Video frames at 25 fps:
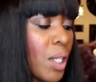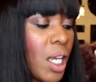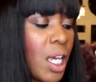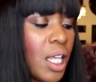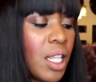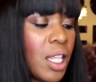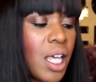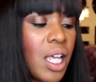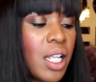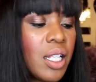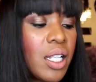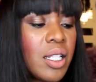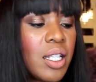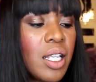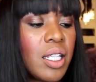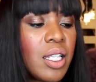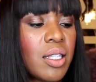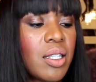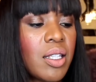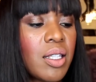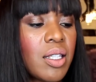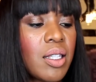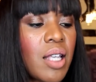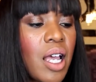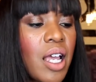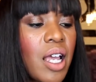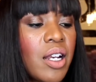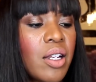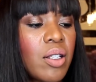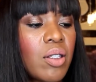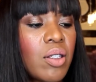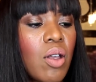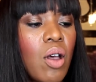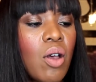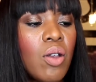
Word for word: And then this design is